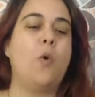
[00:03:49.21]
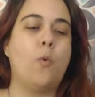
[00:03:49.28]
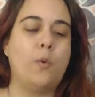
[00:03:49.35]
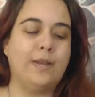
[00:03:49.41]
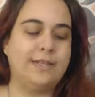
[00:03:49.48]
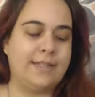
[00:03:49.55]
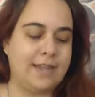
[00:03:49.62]

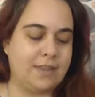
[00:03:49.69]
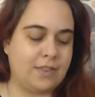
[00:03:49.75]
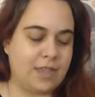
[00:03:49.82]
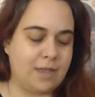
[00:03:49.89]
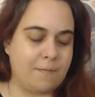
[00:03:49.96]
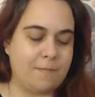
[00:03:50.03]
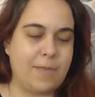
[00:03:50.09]
We take
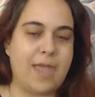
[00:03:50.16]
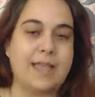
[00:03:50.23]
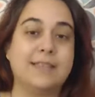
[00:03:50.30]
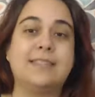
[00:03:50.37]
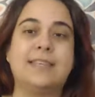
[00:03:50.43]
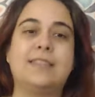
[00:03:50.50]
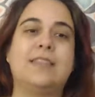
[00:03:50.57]
them
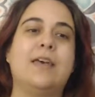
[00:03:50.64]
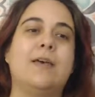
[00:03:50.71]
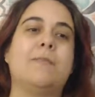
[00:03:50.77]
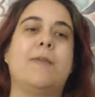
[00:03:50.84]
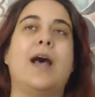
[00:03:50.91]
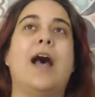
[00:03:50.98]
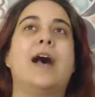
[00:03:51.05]
and set
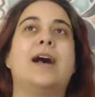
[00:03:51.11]
them